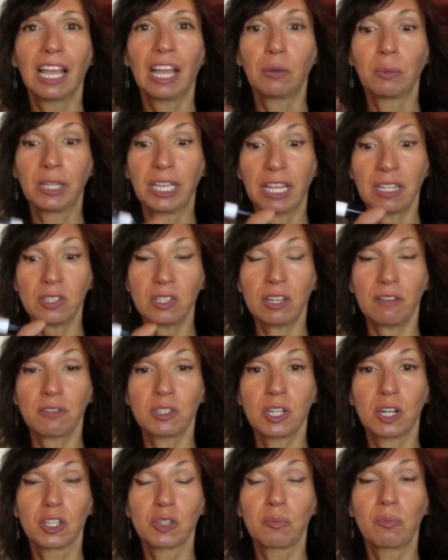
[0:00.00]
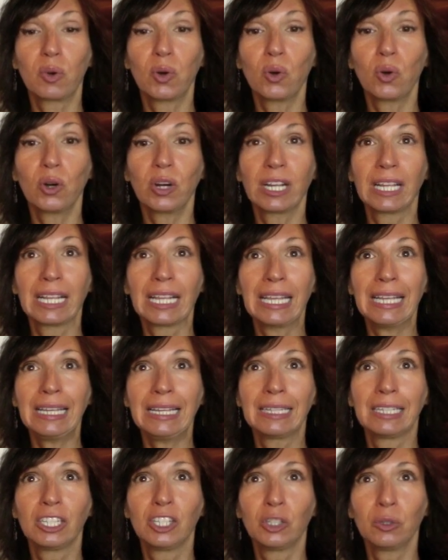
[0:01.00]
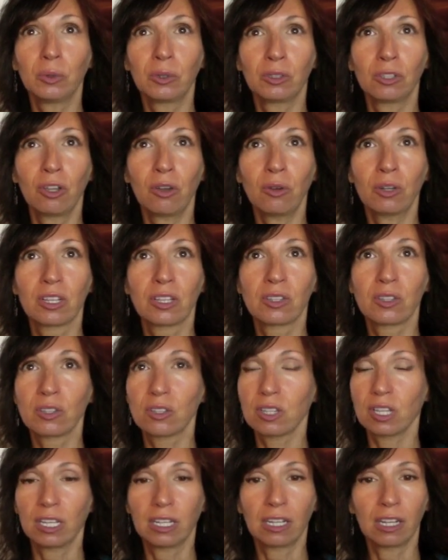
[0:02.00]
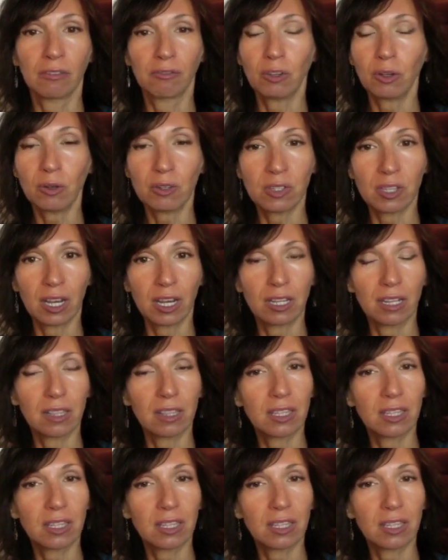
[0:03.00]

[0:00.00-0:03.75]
And when that stuff starts pouring in, you will notice, and I've noticed that it,